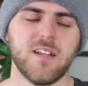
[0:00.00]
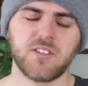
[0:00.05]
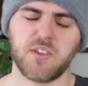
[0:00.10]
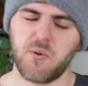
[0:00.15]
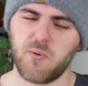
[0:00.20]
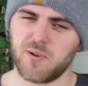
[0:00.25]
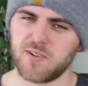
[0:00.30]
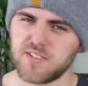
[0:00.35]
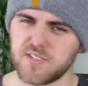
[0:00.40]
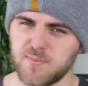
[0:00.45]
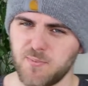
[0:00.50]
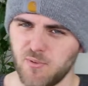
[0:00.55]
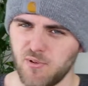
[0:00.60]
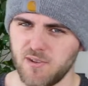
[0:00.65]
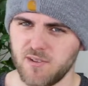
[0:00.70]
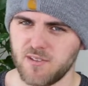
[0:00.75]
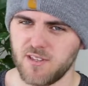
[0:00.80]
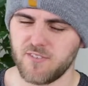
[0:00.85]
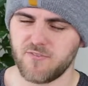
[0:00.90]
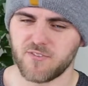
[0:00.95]
Don't want to
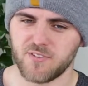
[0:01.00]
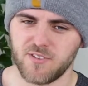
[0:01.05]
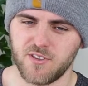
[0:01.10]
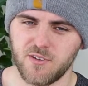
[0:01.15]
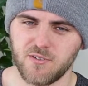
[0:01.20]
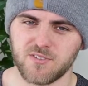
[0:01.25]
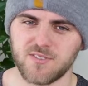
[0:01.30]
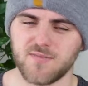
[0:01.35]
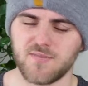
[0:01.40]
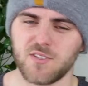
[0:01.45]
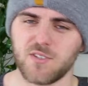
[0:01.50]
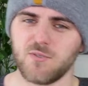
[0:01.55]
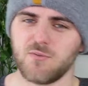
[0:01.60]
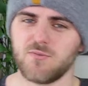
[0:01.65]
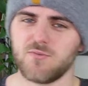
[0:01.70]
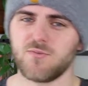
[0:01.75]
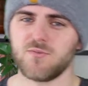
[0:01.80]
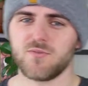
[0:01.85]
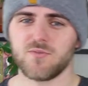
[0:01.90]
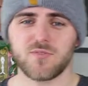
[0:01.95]
spoil it for those of you
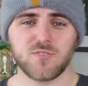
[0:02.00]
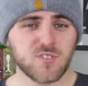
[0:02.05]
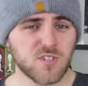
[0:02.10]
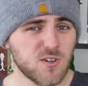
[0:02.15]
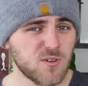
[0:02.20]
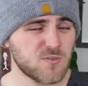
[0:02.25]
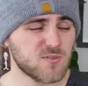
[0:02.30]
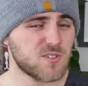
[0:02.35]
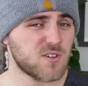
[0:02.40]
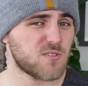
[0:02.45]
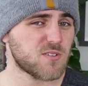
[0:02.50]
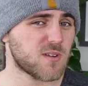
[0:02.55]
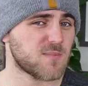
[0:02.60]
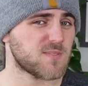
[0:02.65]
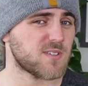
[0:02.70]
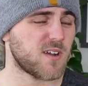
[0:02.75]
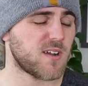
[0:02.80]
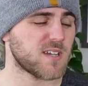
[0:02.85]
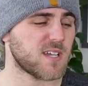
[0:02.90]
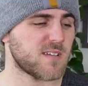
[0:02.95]
who don't know what I'm
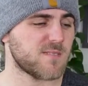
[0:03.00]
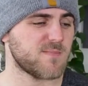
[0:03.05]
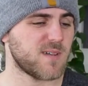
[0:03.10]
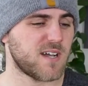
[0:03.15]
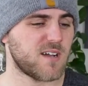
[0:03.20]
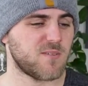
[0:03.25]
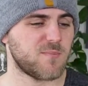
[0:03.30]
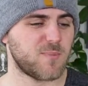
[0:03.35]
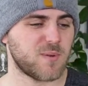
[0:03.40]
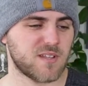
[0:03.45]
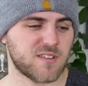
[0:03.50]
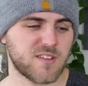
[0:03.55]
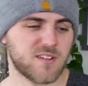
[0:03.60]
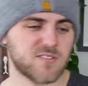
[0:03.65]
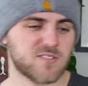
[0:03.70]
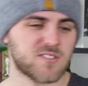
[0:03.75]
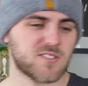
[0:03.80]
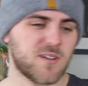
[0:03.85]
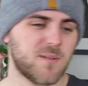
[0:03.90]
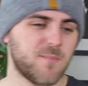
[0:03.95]
talking about, but
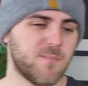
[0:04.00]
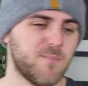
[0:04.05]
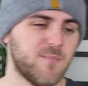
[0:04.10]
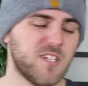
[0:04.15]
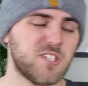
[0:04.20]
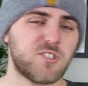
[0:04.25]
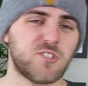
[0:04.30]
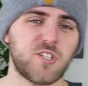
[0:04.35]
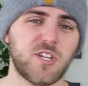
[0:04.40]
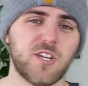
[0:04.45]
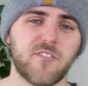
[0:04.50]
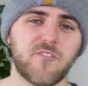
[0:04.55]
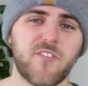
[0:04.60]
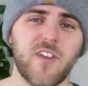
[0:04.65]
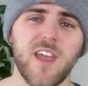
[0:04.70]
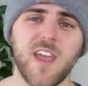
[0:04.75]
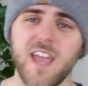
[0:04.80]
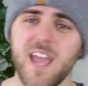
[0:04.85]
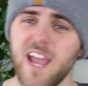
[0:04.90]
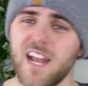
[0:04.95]
there's some
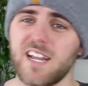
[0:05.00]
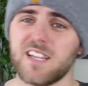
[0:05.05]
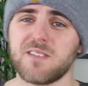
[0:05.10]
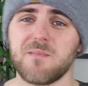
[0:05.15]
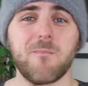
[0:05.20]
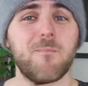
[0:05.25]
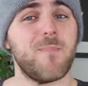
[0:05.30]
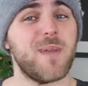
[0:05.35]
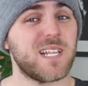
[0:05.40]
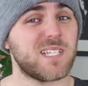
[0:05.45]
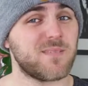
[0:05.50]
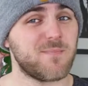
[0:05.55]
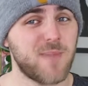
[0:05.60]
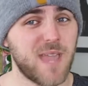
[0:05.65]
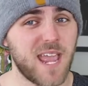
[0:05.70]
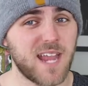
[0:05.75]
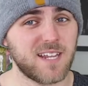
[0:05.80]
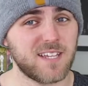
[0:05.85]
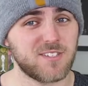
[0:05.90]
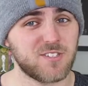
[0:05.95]
mischief and it's
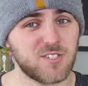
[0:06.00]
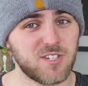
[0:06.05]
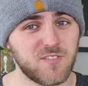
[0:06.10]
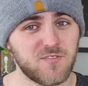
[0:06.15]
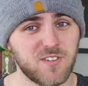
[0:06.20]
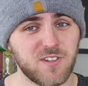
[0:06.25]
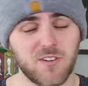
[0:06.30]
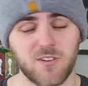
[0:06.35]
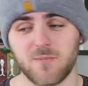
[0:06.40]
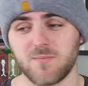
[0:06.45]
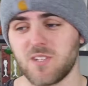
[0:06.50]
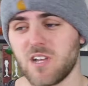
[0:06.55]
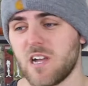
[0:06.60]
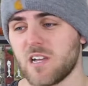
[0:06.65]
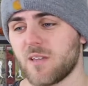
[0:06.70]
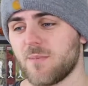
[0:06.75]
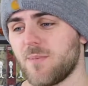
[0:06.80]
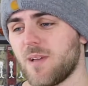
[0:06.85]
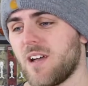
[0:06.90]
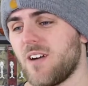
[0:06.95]
mismanaged, if you know what I'm
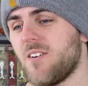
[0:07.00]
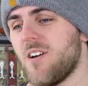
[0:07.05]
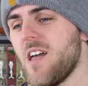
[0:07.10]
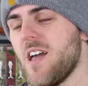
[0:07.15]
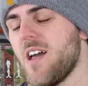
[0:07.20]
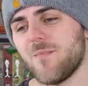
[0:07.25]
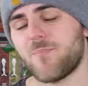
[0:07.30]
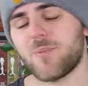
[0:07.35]
talking about.